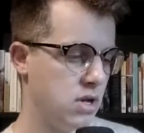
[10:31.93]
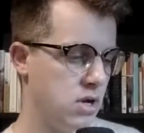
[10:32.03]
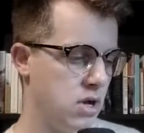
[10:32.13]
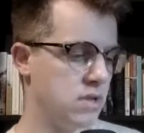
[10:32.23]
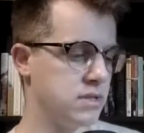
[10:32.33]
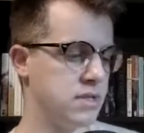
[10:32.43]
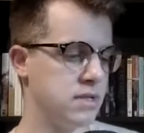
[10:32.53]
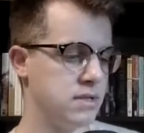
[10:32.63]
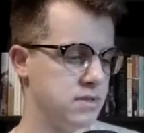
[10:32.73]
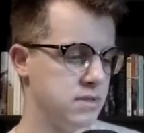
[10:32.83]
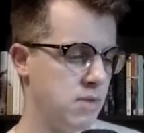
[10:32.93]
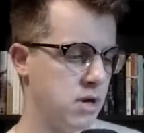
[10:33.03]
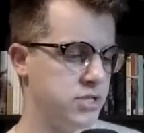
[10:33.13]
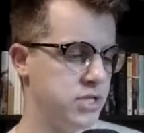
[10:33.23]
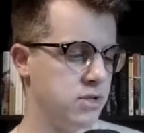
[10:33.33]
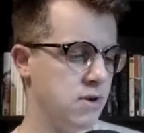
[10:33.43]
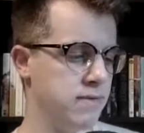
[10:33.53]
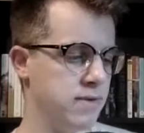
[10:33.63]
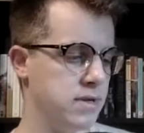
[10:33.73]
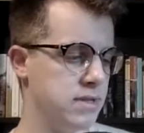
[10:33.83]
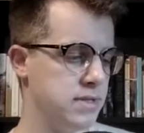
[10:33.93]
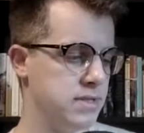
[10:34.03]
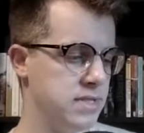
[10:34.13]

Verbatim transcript: Halt! The march is over.